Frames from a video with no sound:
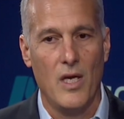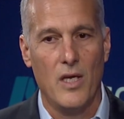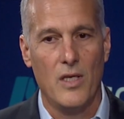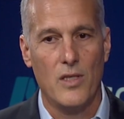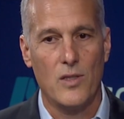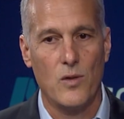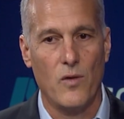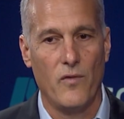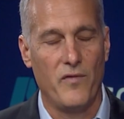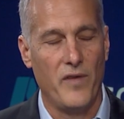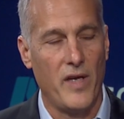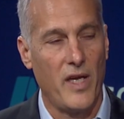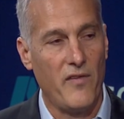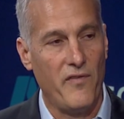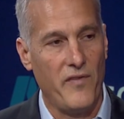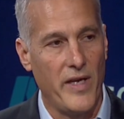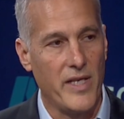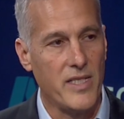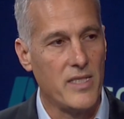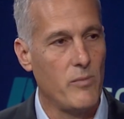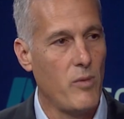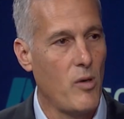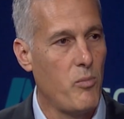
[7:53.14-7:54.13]
So very
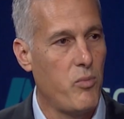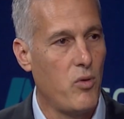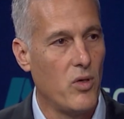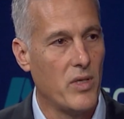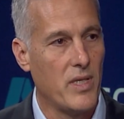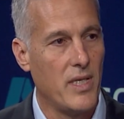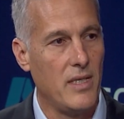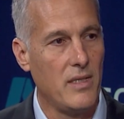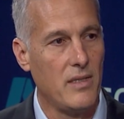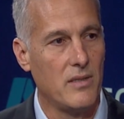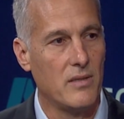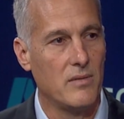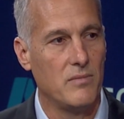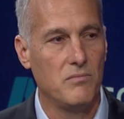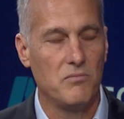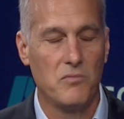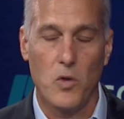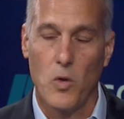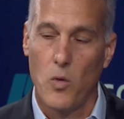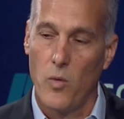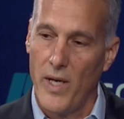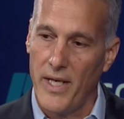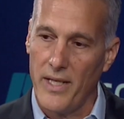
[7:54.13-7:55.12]
flexible product,
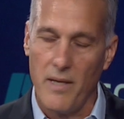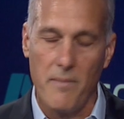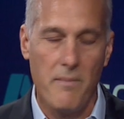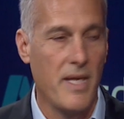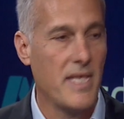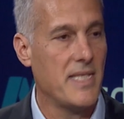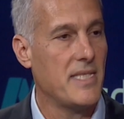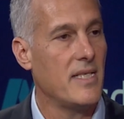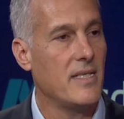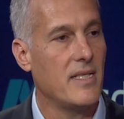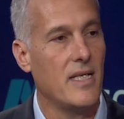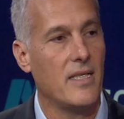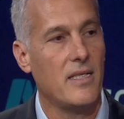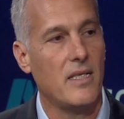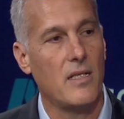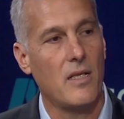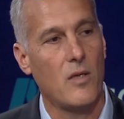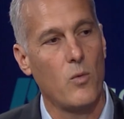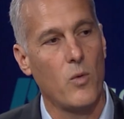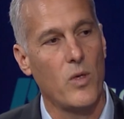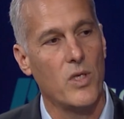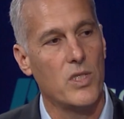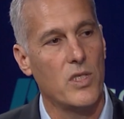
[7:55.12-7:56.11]
quite amazing data
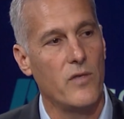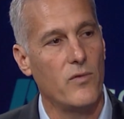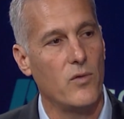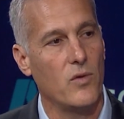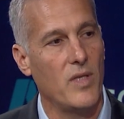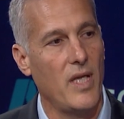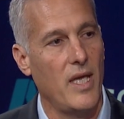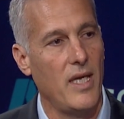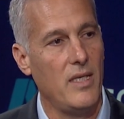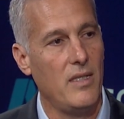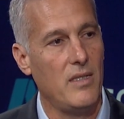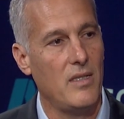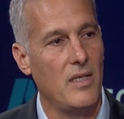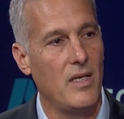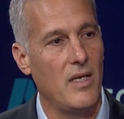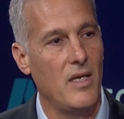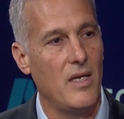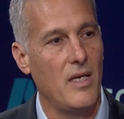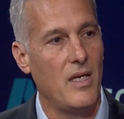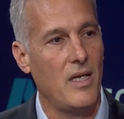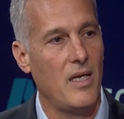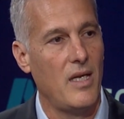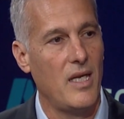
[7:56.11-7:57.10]
that we achieved to date,
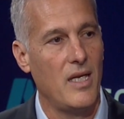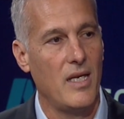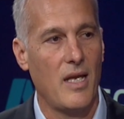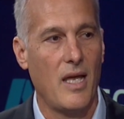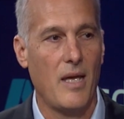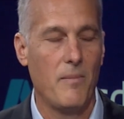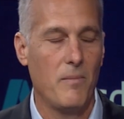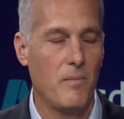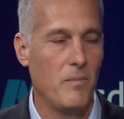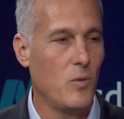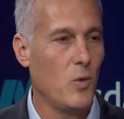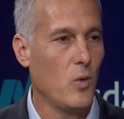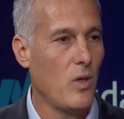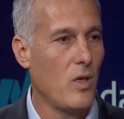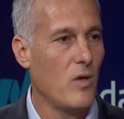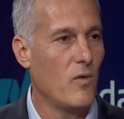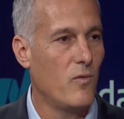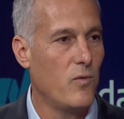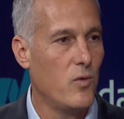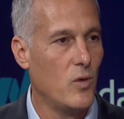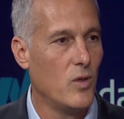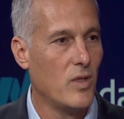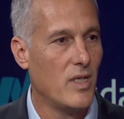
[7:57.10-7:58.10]
and I'm looking
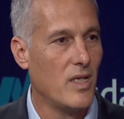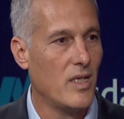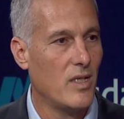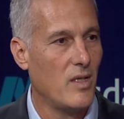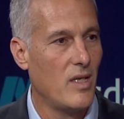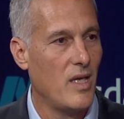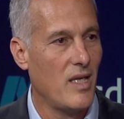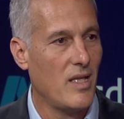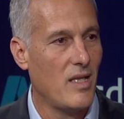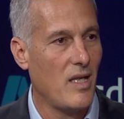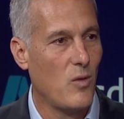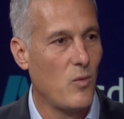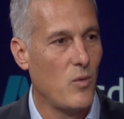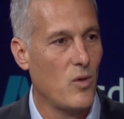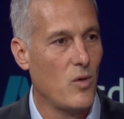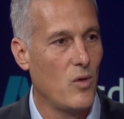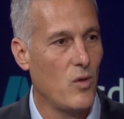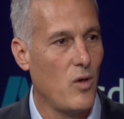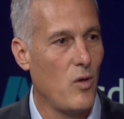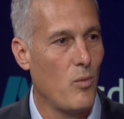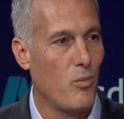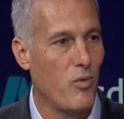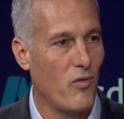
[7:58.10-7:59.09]
forward that we're
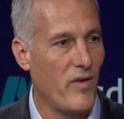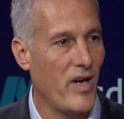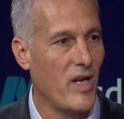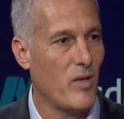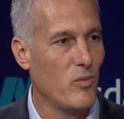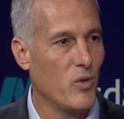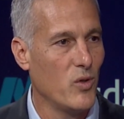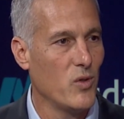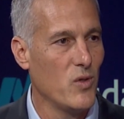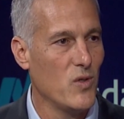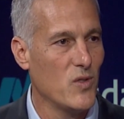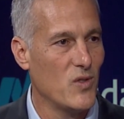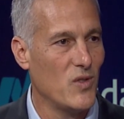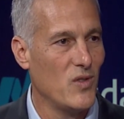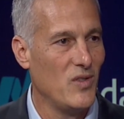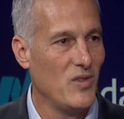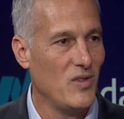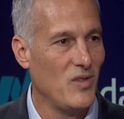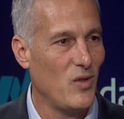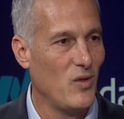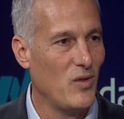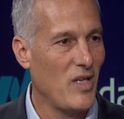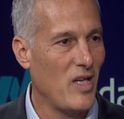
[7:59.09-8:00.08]
going to provide more news
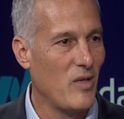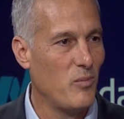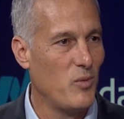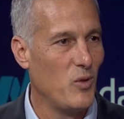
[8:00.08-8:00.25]
on that